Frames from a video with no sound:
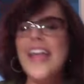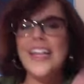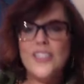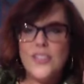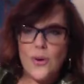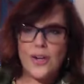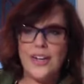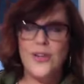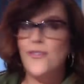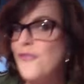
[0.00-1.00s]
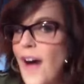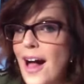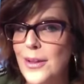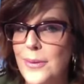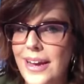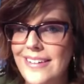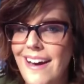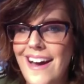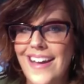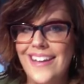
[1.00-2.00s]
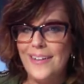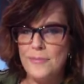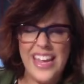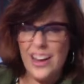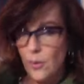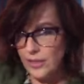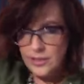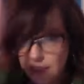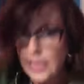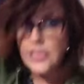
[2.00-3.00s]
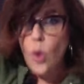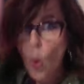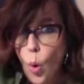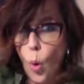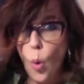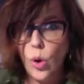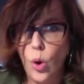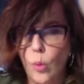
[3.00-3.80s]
it's your following, not me going, let's go.